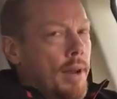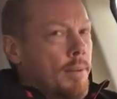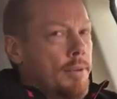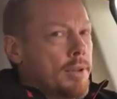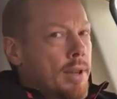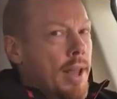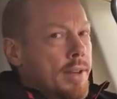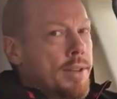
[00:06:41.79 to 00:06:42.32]
I'm
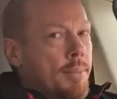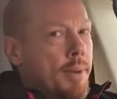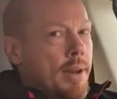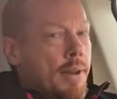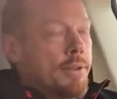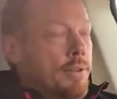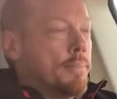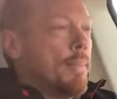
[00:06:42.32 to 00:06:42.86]
just glad somebody
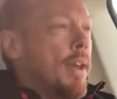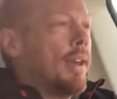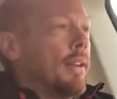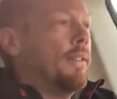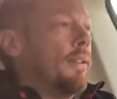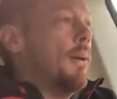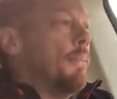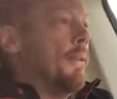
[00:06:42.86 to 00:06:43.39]
else is
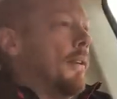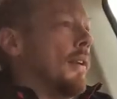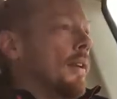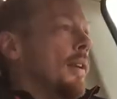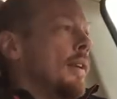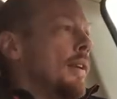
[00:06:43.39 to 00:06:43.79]
making something.